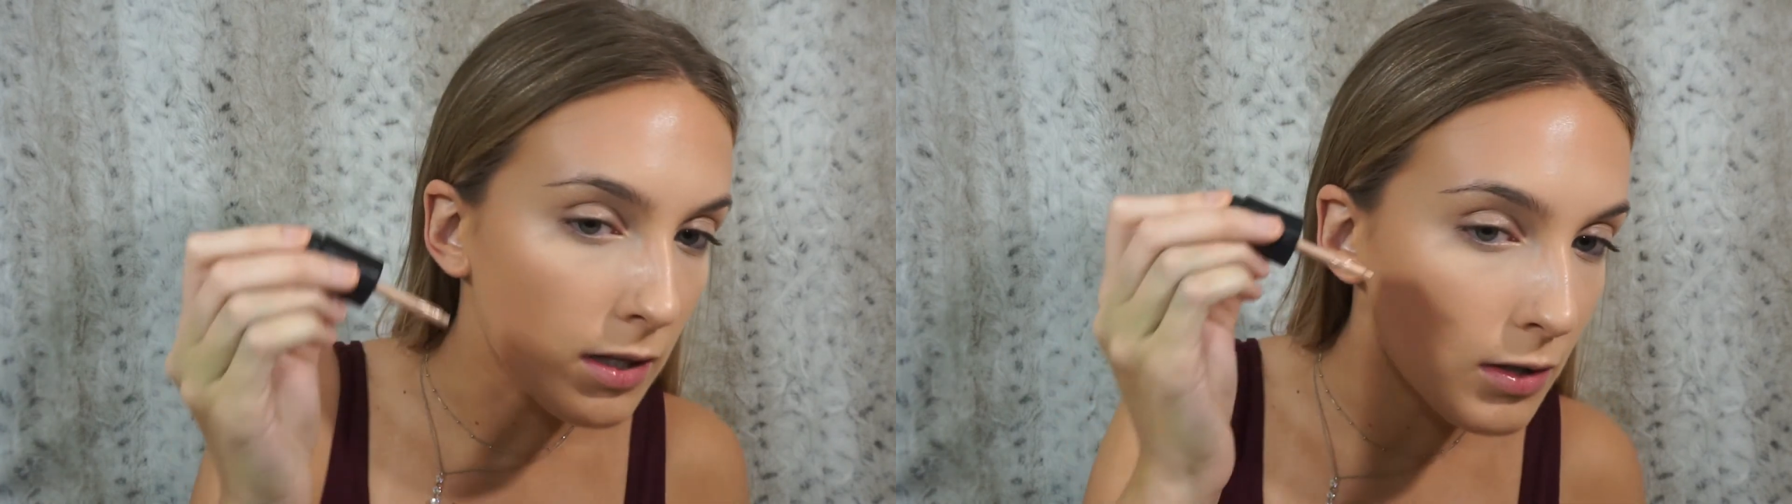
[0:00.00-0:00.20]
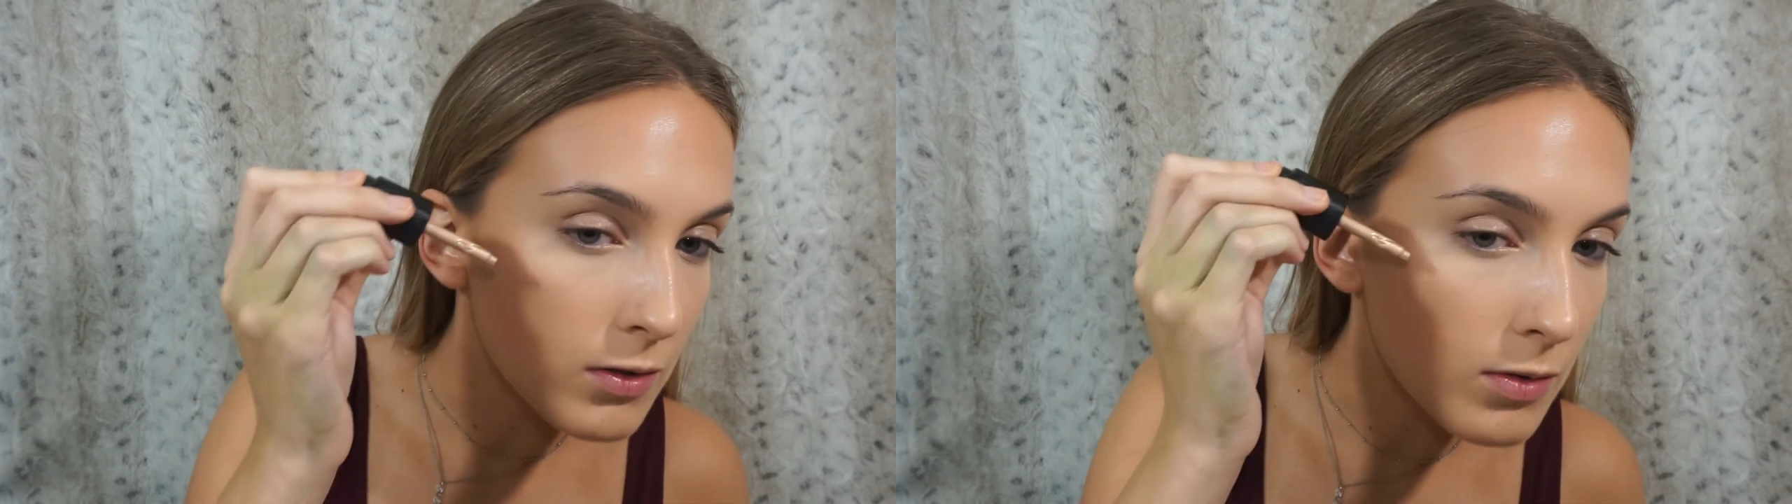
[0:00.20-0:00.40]

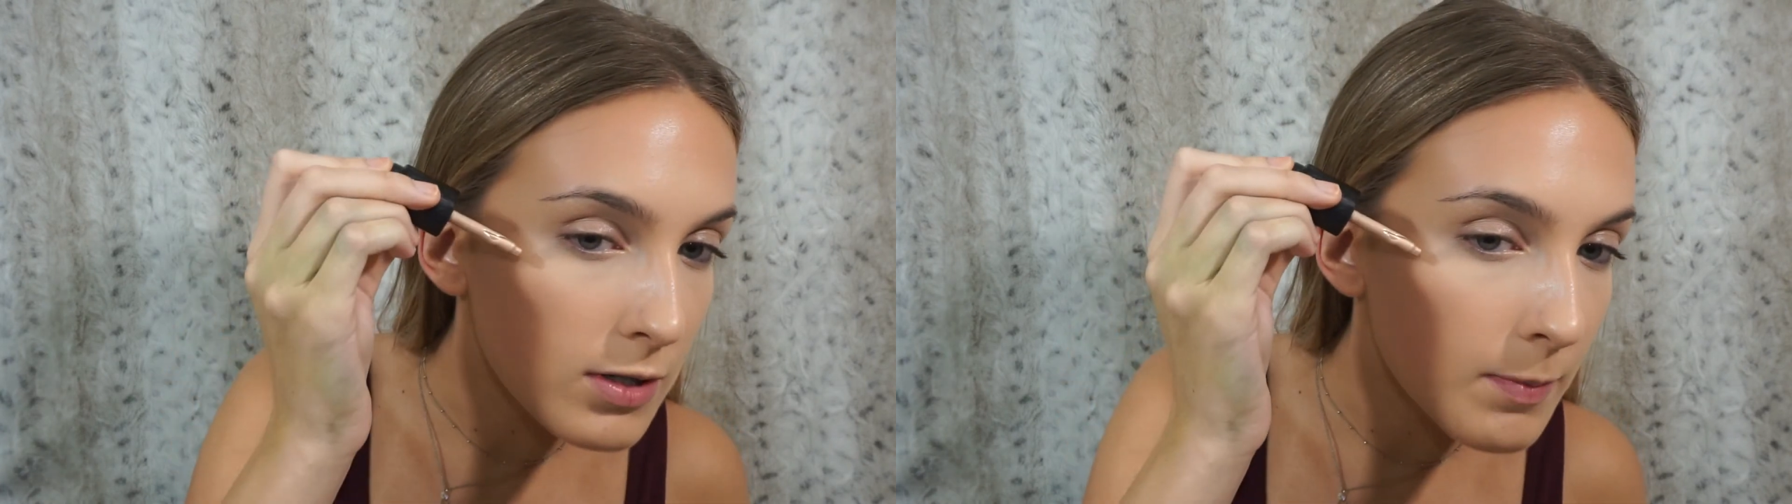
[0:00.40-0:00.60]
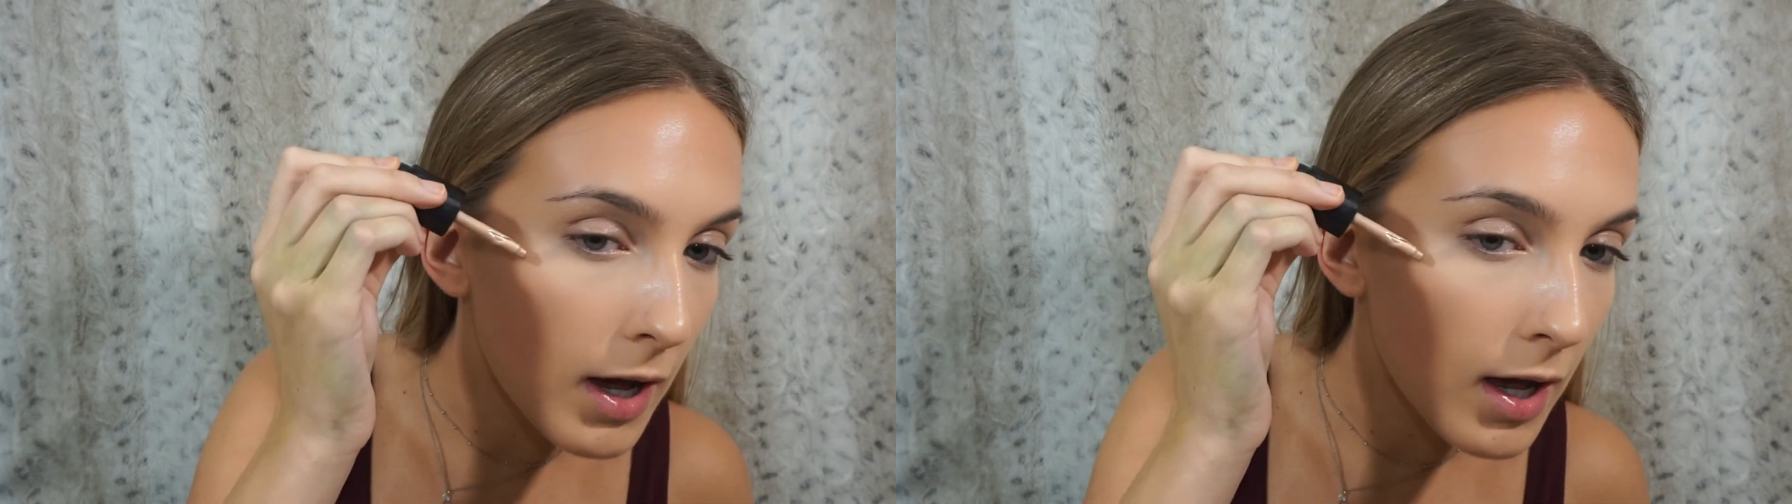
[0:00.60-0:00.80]
usual
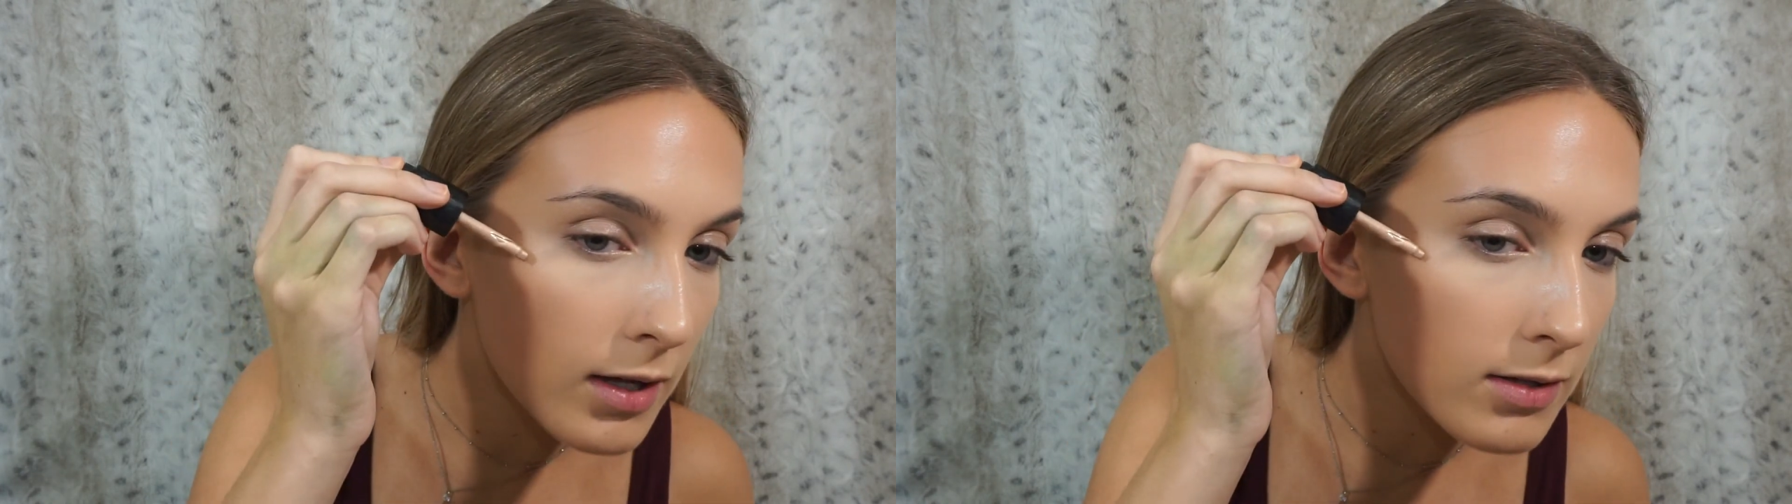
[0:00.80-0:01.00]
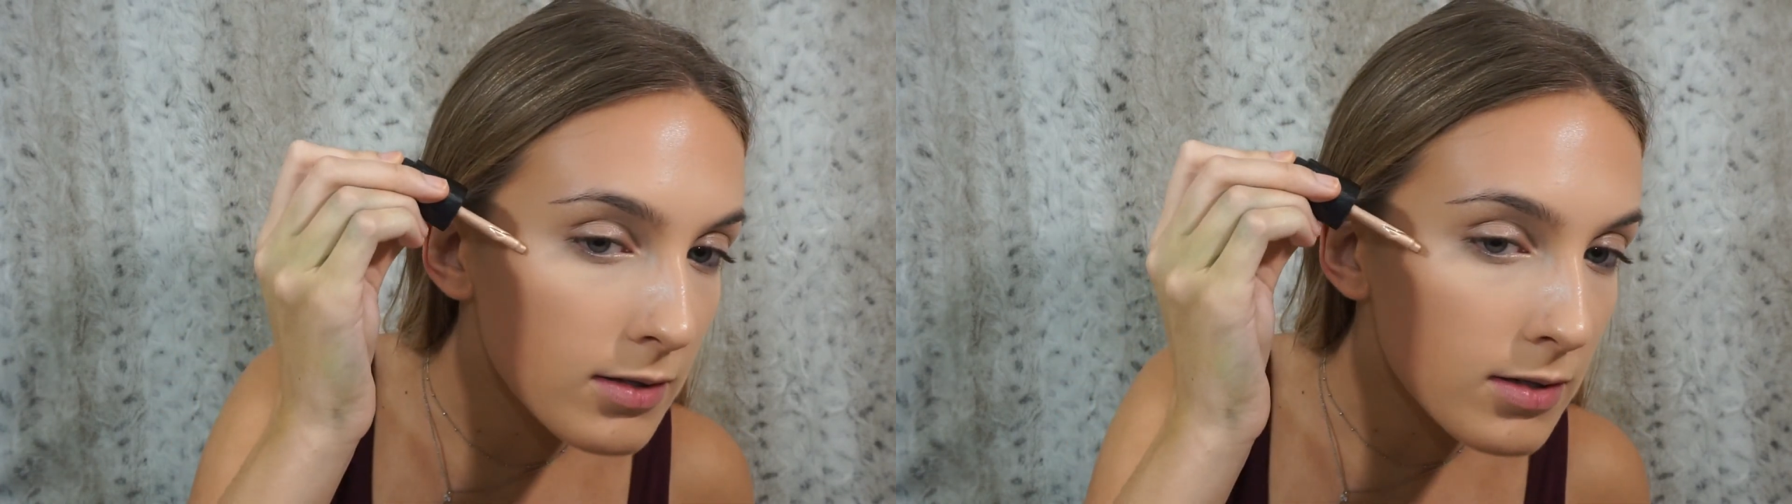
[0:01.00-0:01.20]

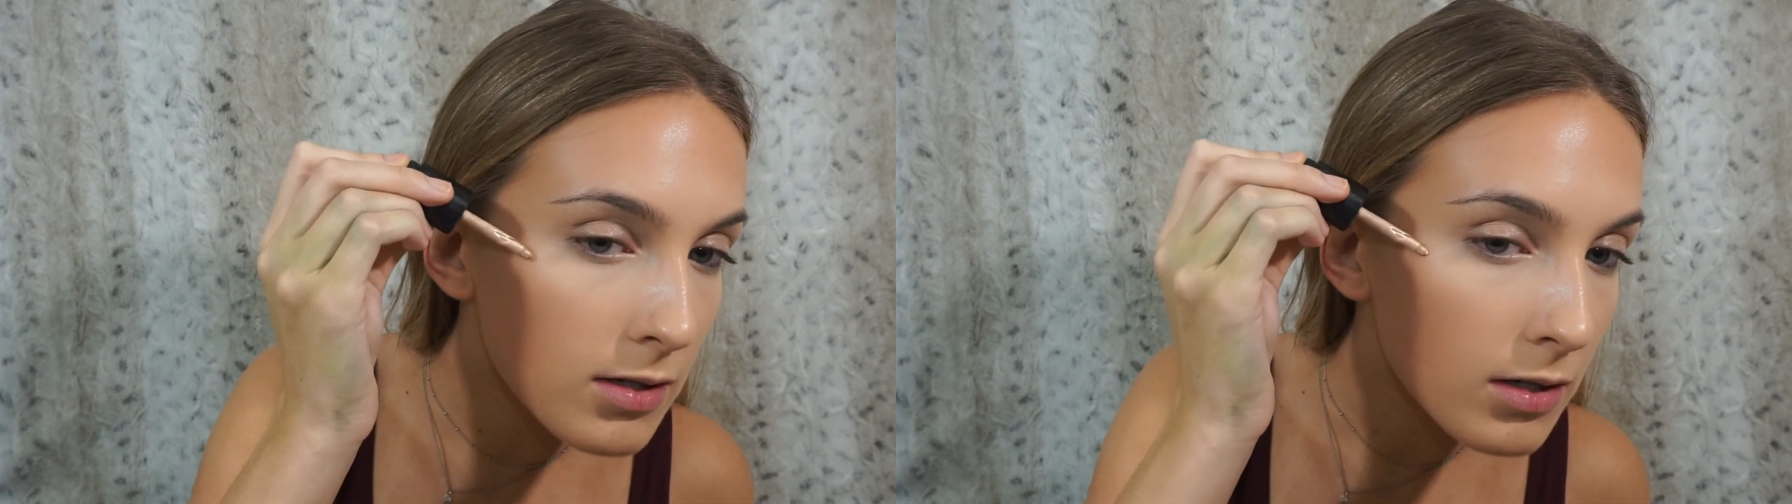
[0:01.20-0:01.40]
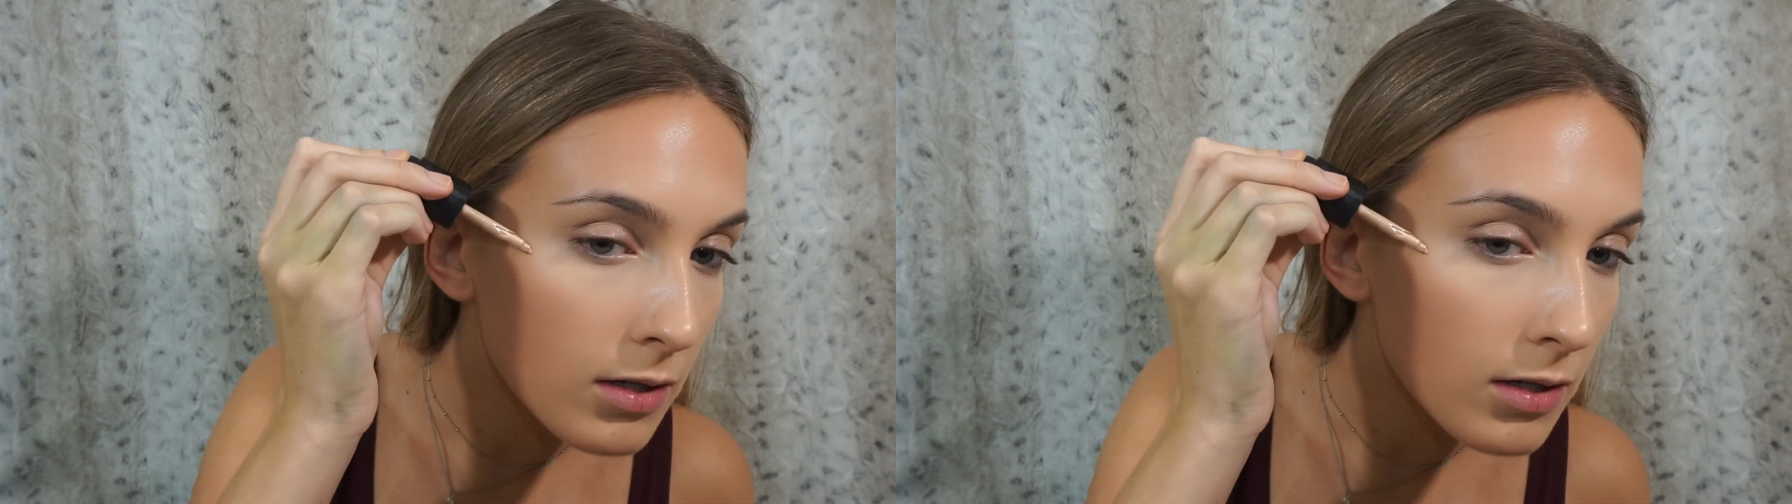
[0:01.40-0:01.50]
spots,